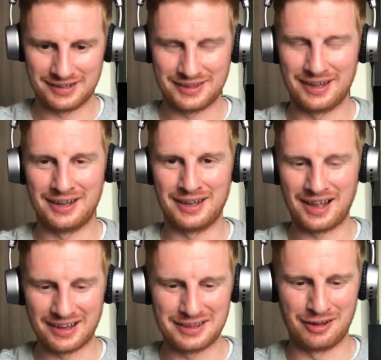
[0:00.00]

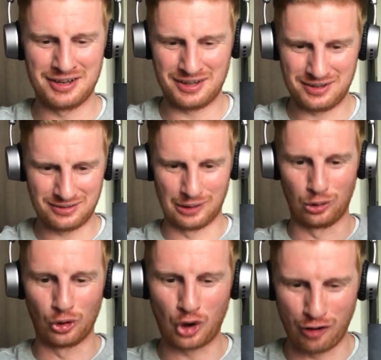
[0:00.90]
I like the
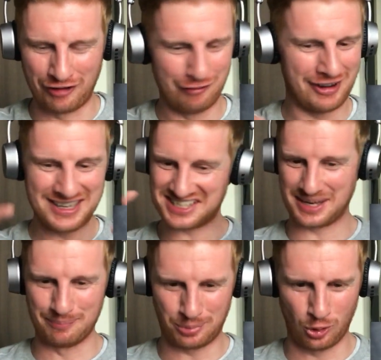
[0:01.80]
look of it, very
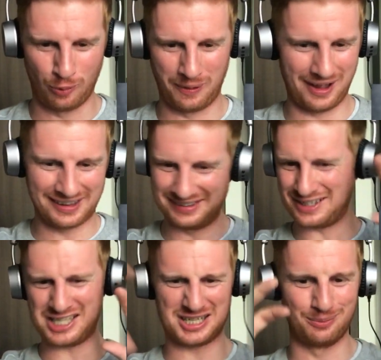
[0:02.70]
simple. I like
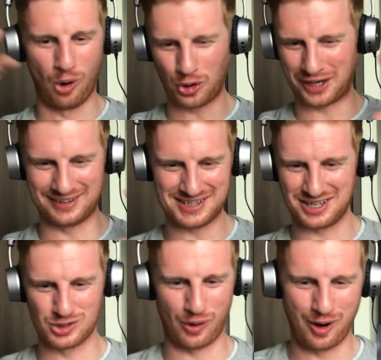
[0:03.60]
the
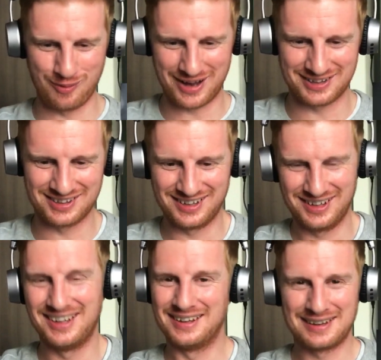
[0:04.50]
smokiness as well, man.
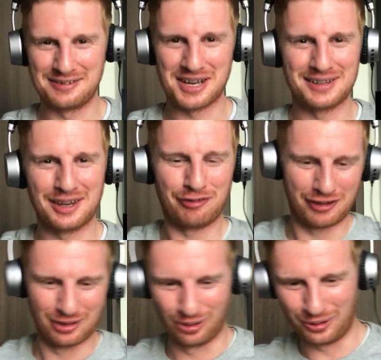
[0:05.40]
Gives it a
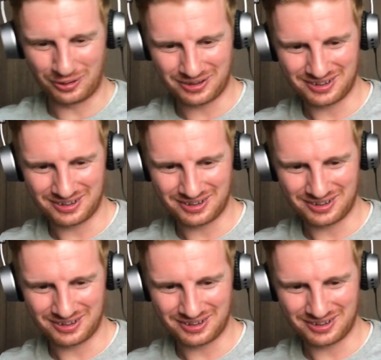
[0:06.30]
different look.